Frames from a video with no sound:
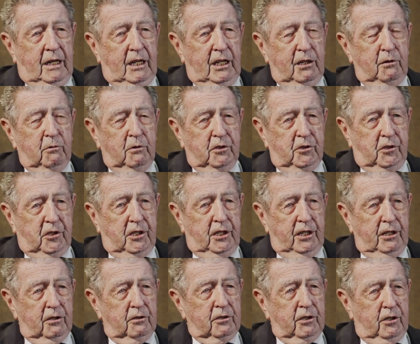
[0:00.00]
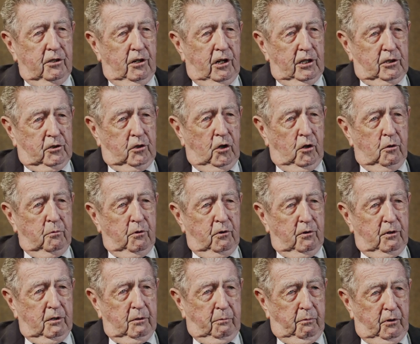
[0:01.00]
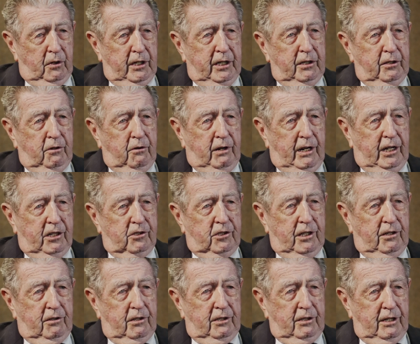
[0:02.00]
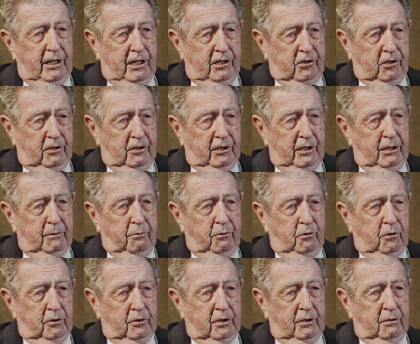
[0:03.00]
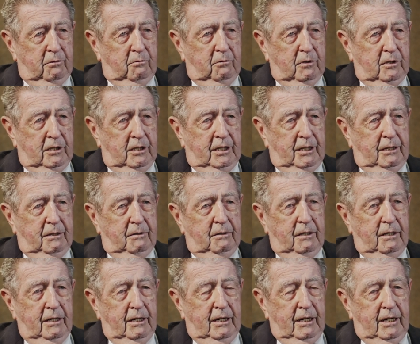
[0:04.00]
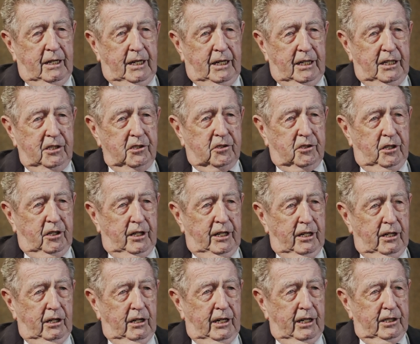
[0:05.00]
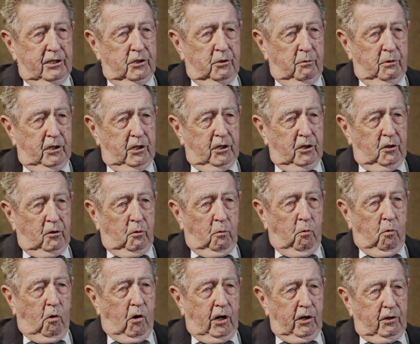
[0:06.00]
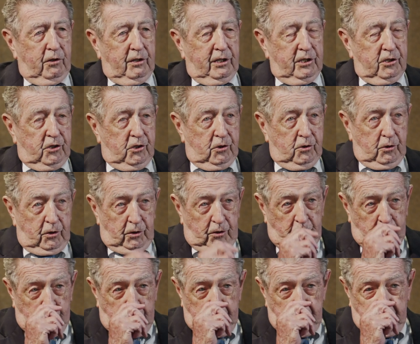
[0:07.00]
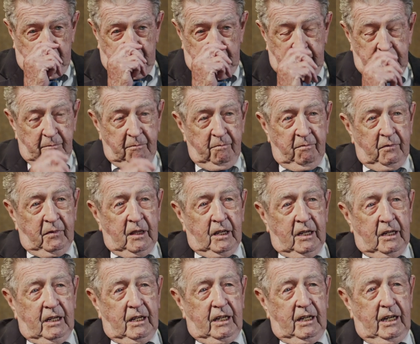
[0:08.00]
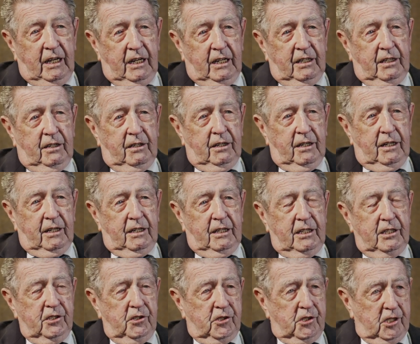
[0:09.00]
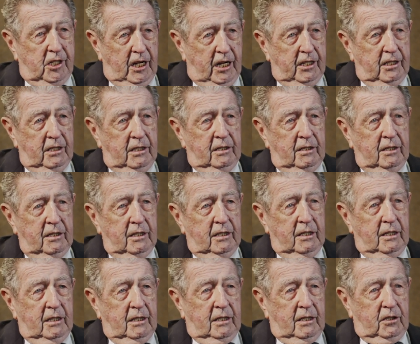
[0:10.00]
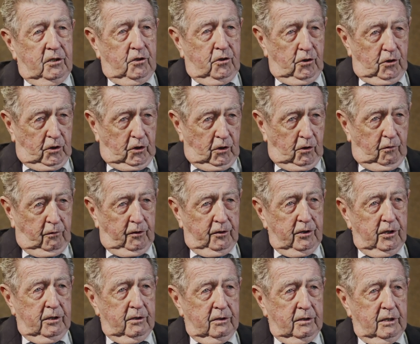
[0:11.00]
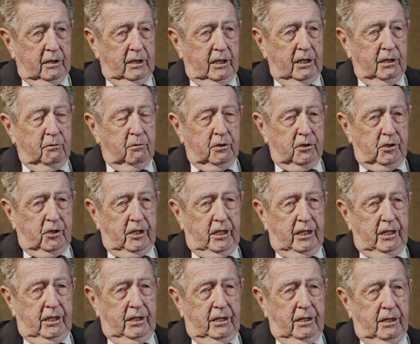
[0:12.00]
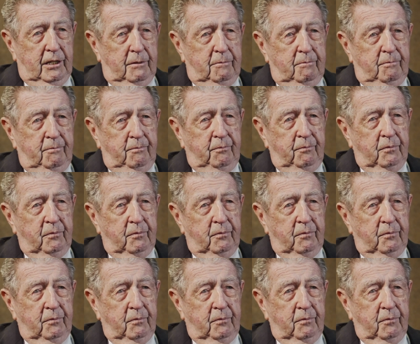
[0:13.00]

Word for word: he was killed in October in a plane crash out at National Airport. The uh, Eastern Airlines went into the water there short of the runway, and uh, his son took over. He was a, um,